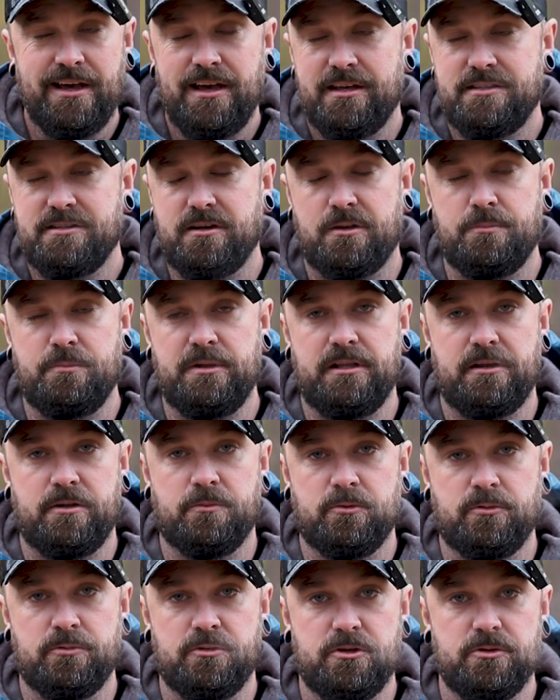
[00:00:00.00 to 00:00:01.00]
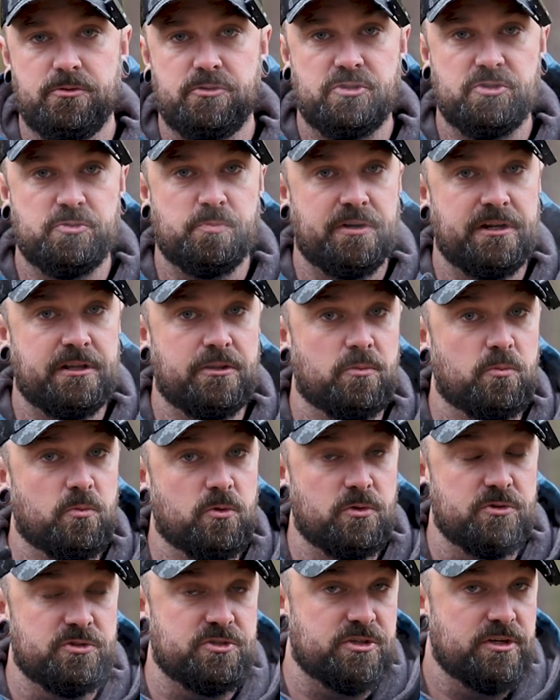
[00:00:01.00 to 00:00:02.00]
It's got 1,000,001 uses, but in the
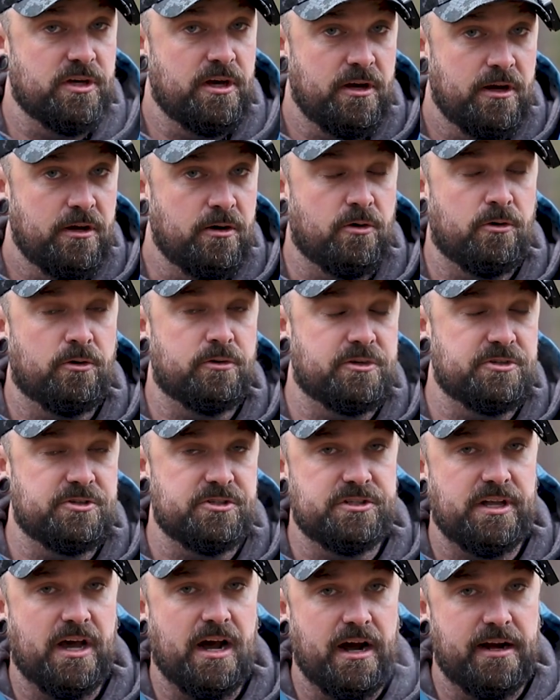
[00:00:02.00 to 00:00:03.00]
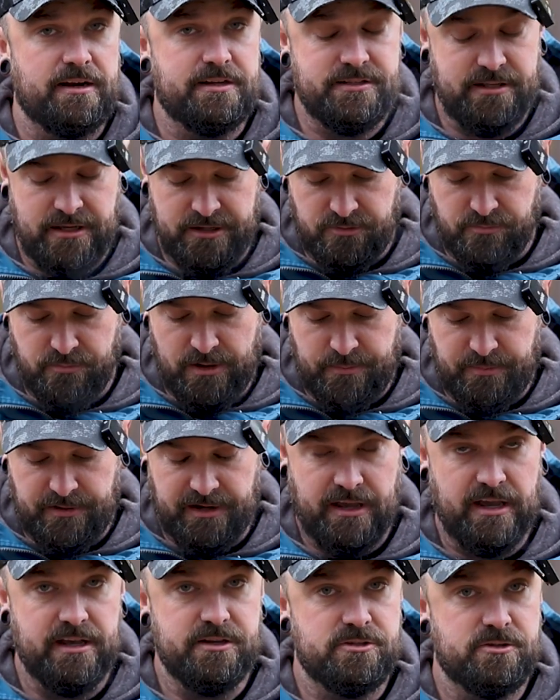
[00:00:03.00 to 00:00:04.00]
woods, cordage is the hardest thing to
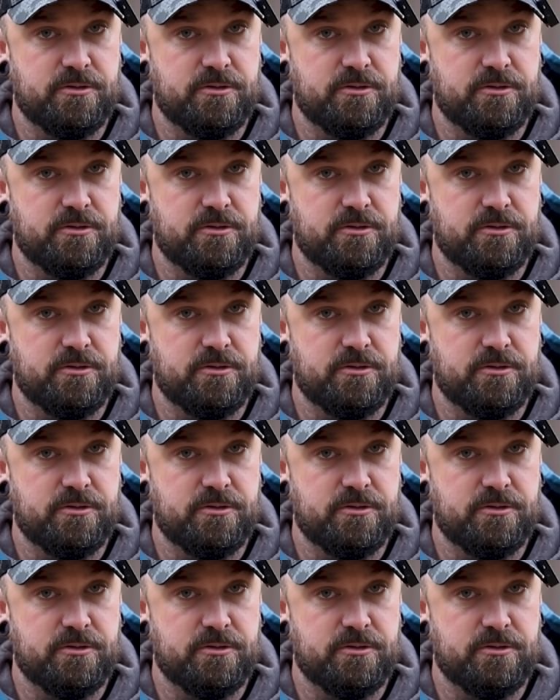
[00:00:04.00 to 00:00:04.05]
replicate.